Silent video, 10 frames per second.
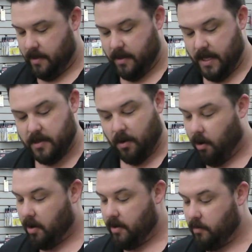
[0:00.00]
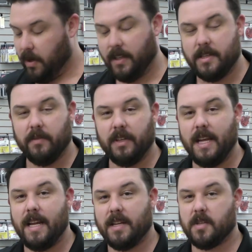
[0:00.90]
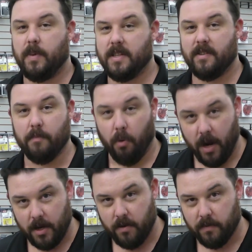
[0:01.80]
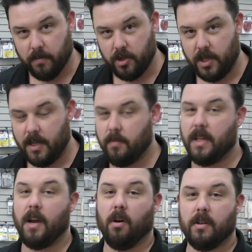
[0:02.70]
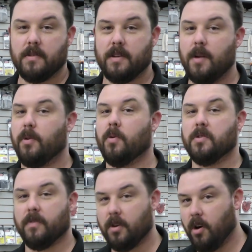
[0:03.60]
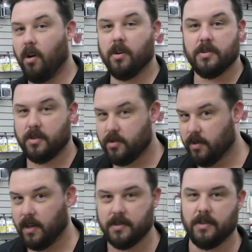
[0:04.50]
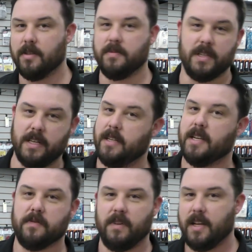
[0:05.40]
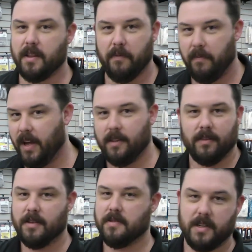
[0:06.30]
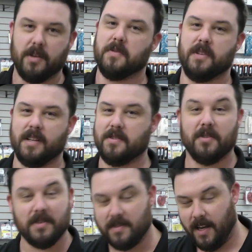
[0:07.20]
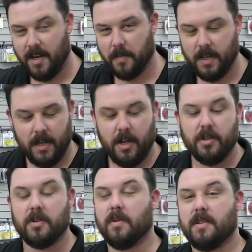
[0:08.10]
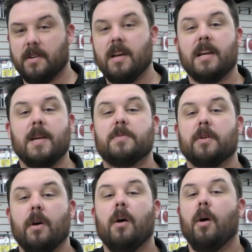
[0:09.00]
These are relatively inexpensive, brand new from GM. They are the same, of course, for cars and trucks and the CTSV and the Vet and the Z06. They're the same. So this keeps it